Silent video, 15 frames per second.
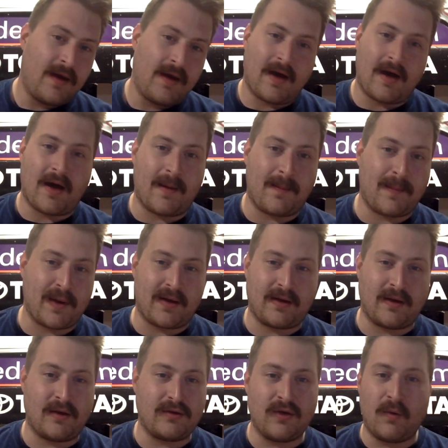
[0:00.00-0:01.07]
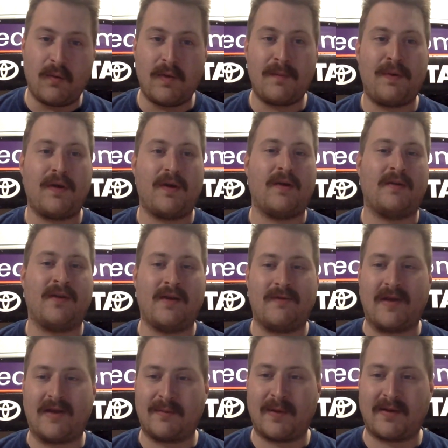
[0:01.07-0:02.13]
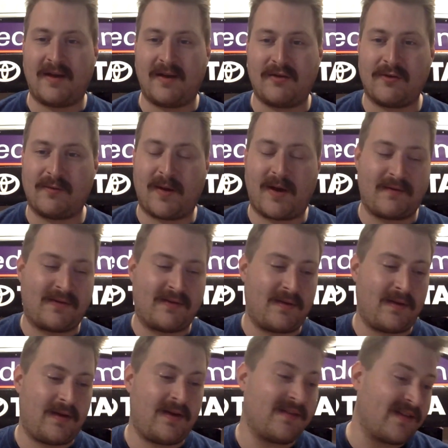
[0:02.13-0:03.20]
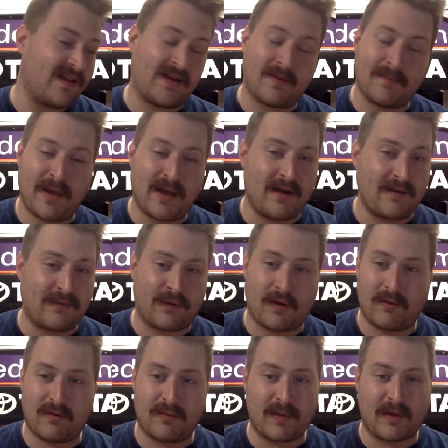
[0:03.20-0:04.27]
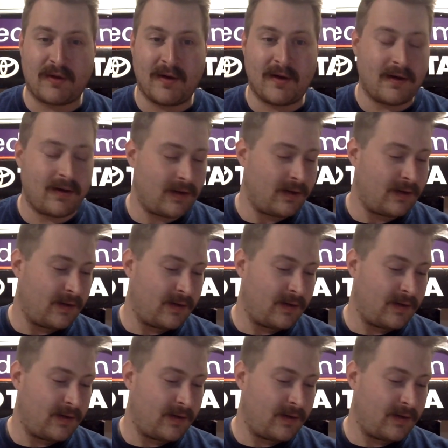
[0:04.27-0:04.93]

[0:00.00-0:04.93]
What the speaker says: But you don't want to put a ton of expectations, but obviously he's in a competitive car with McLaren.